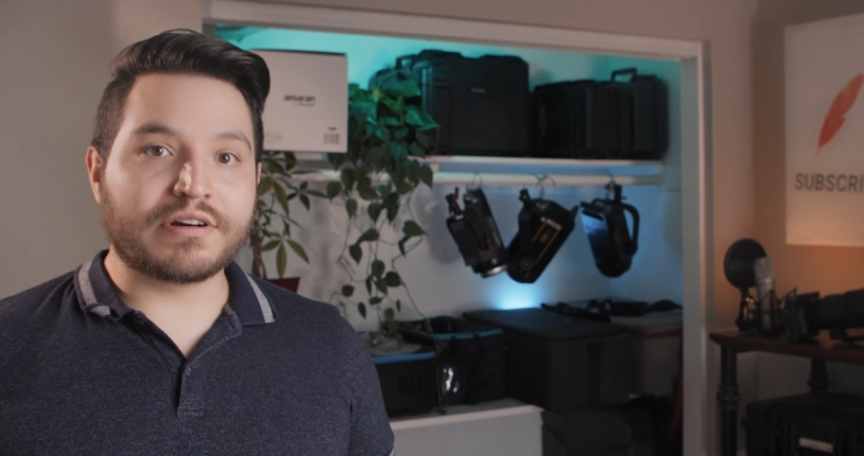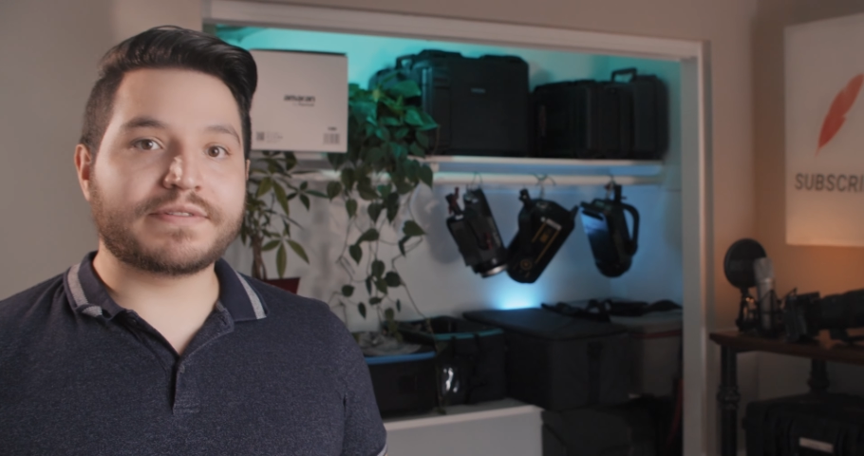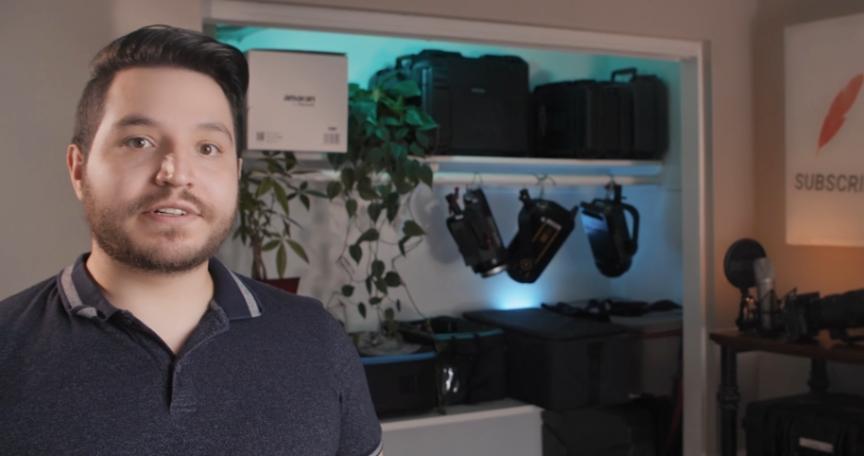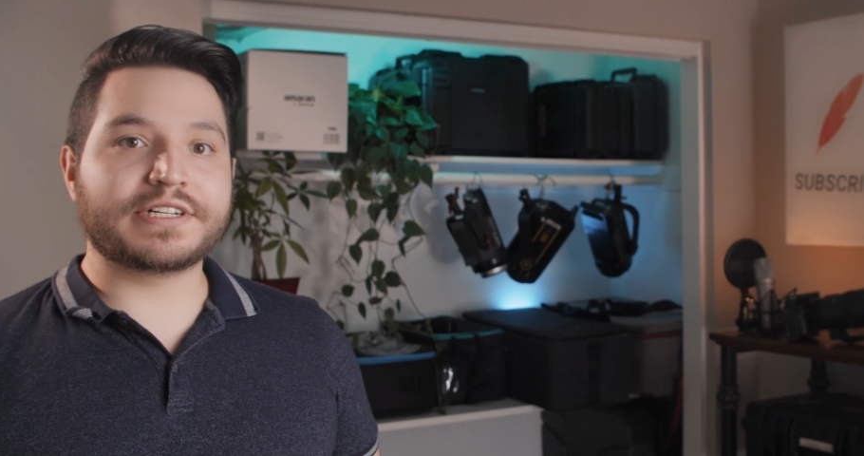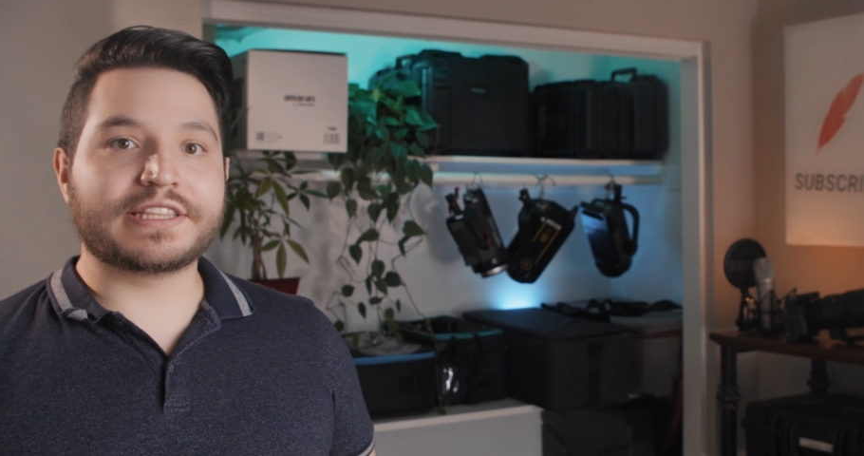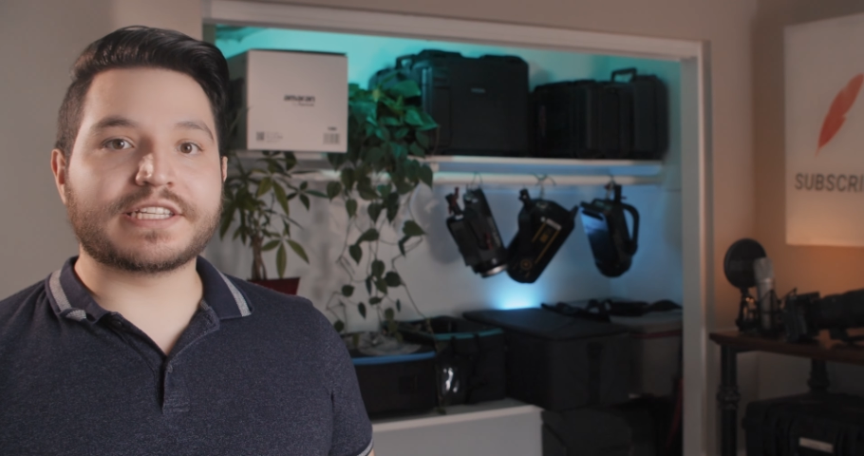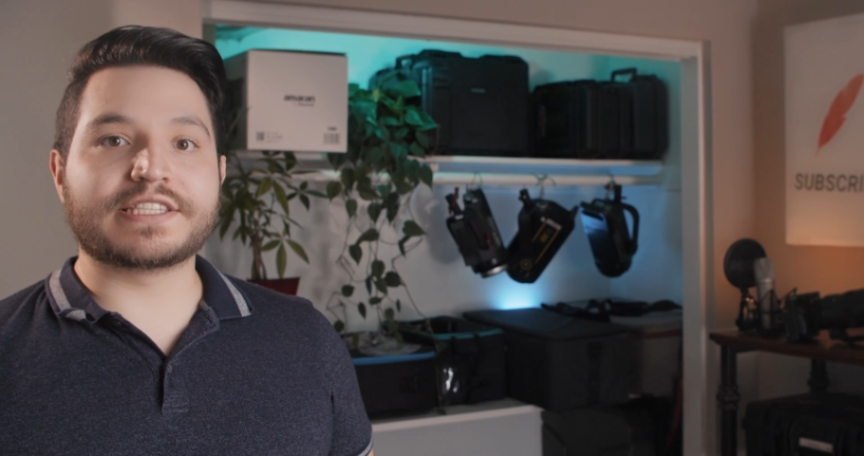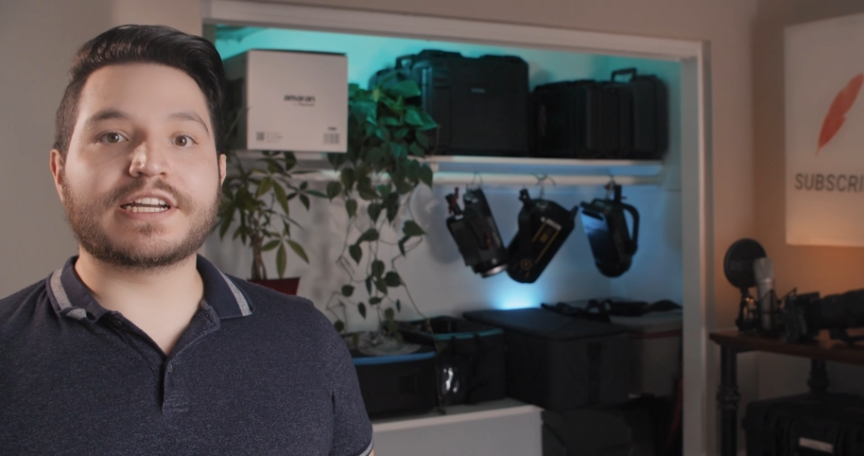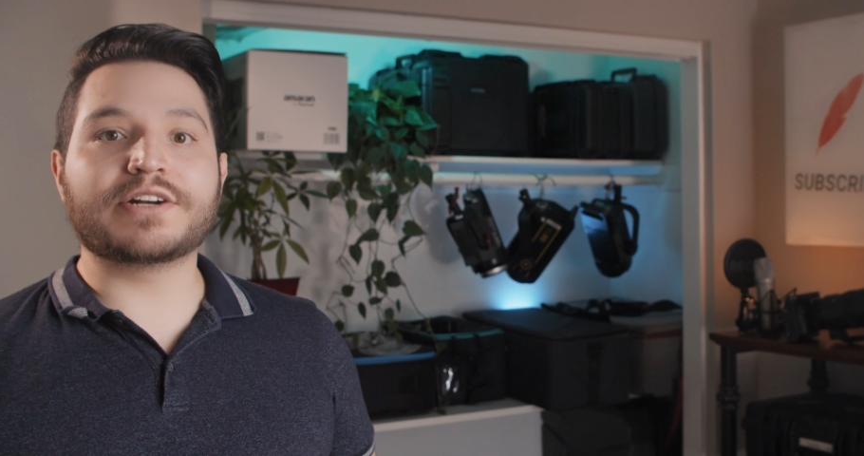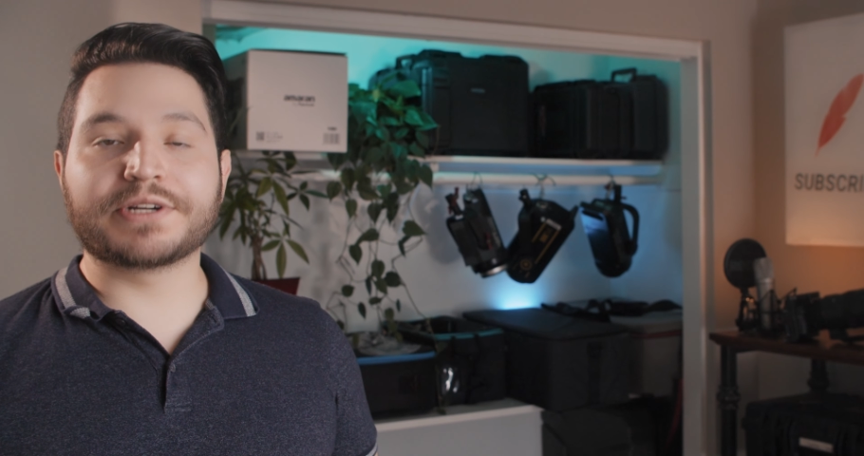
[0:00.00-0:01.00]
However, it
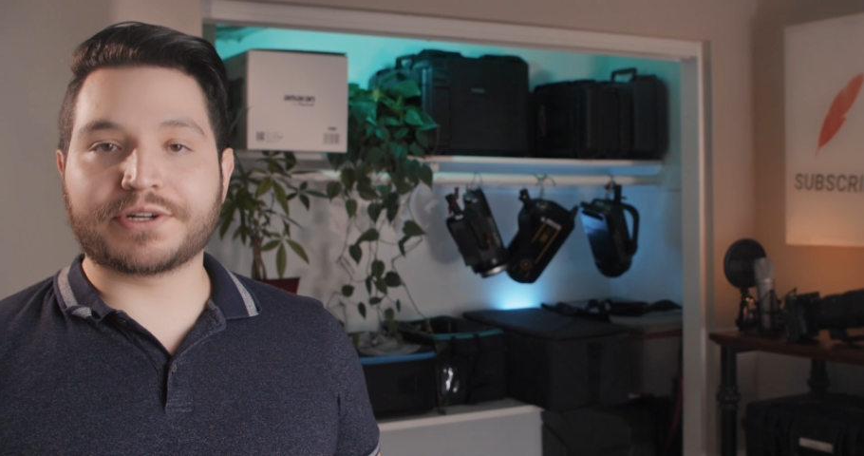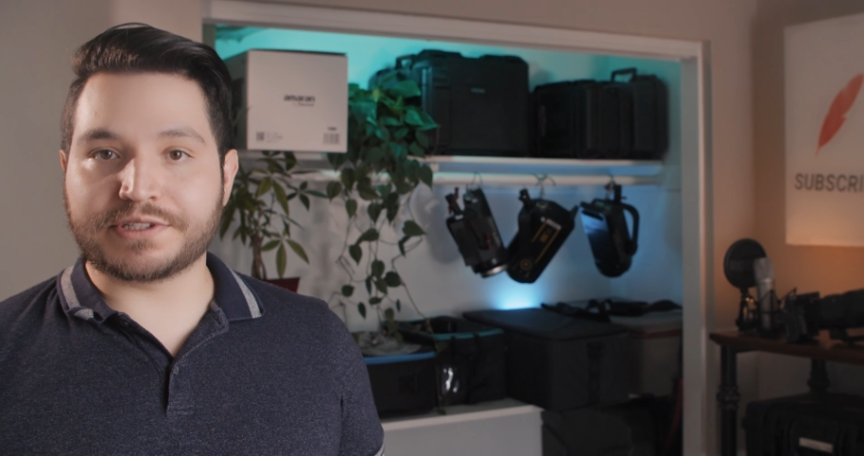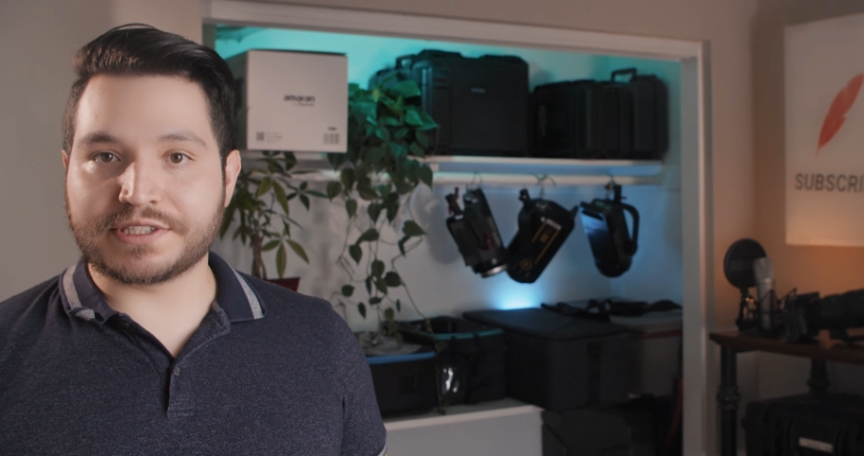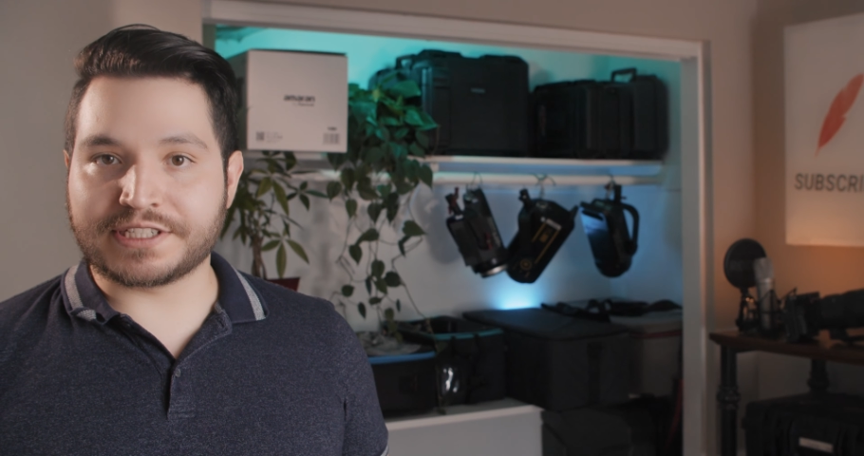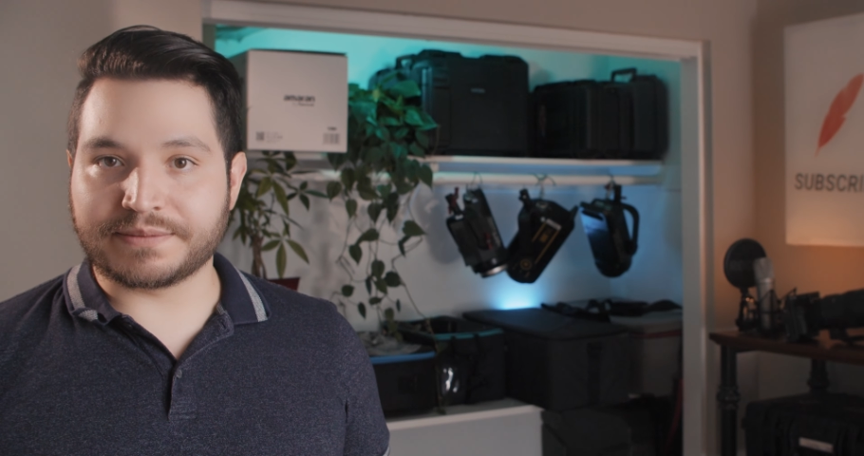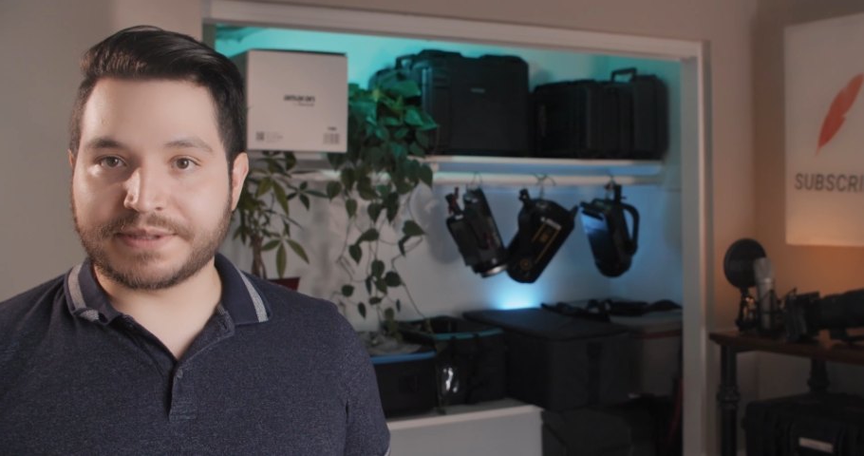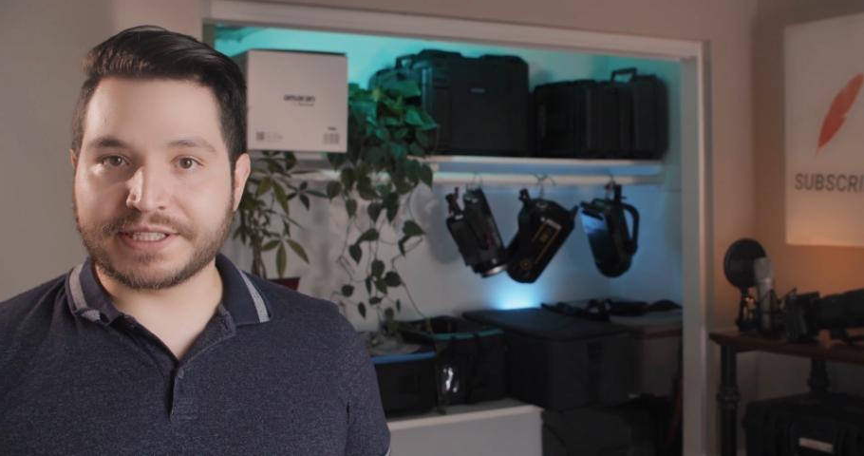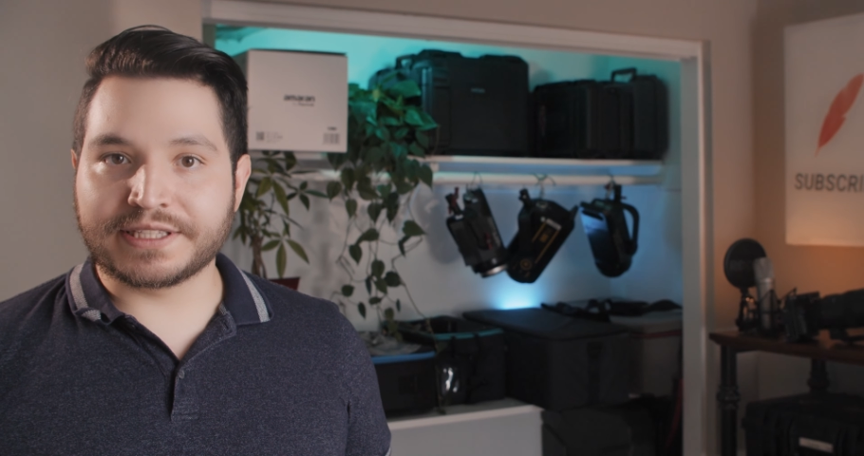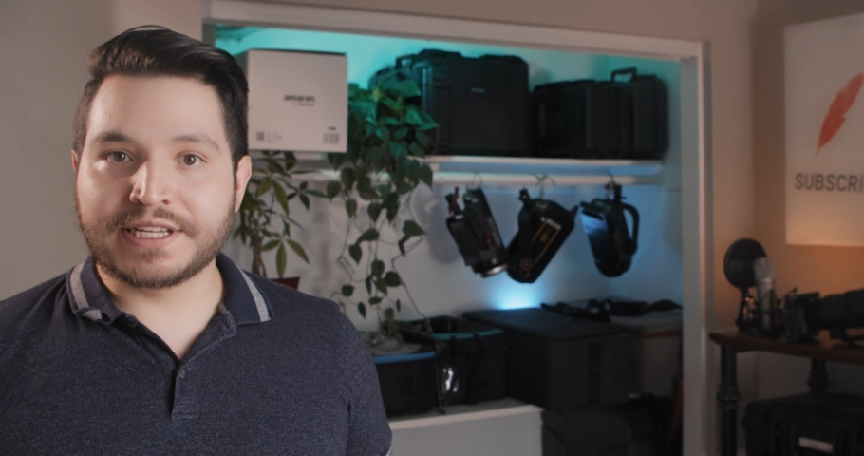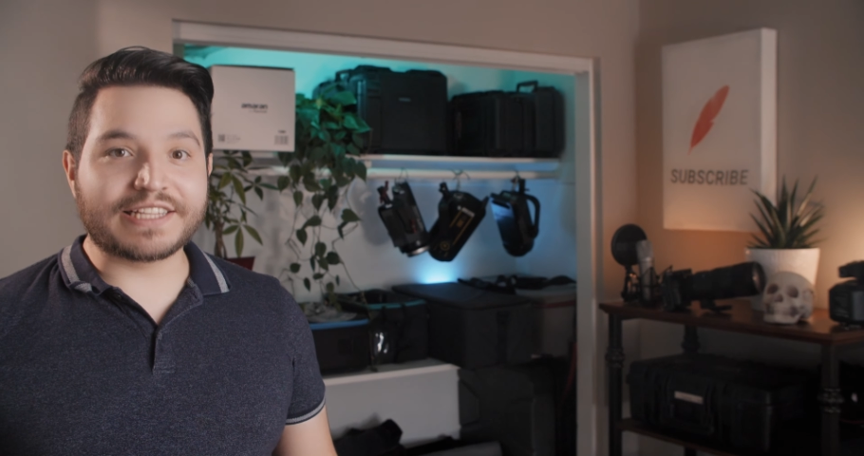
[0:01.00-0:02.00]
does not record in 10-bit